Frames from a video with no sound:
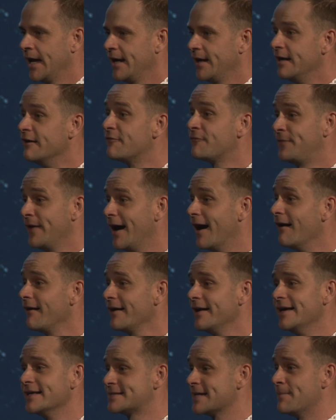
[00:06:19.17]
if
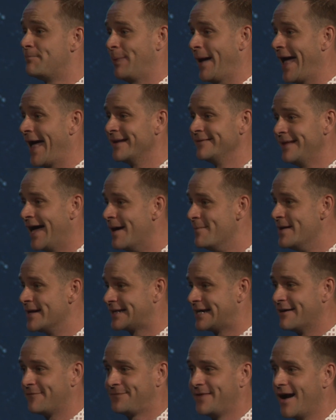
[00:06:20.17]
there is a pandemic,
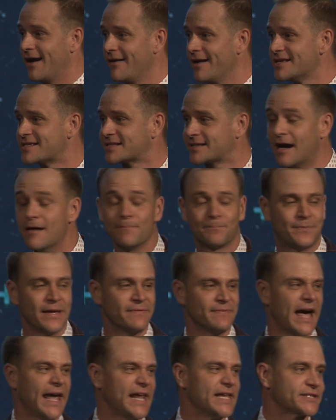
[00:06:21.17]
if there is something
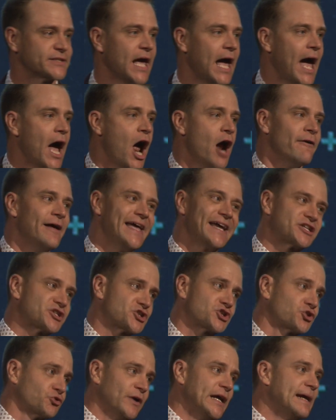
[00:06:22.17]
that is
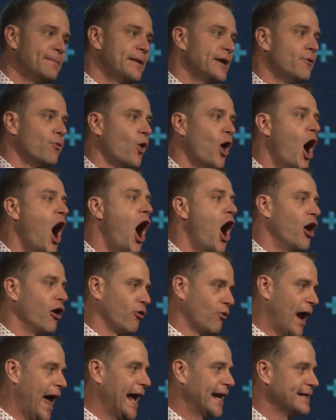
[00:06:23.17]
extremely wrong
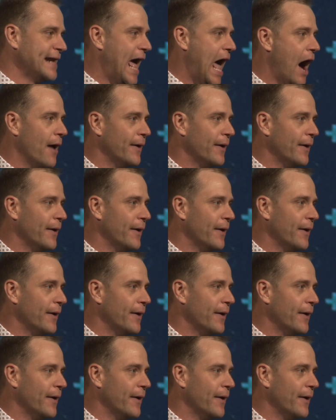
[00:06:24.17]
right now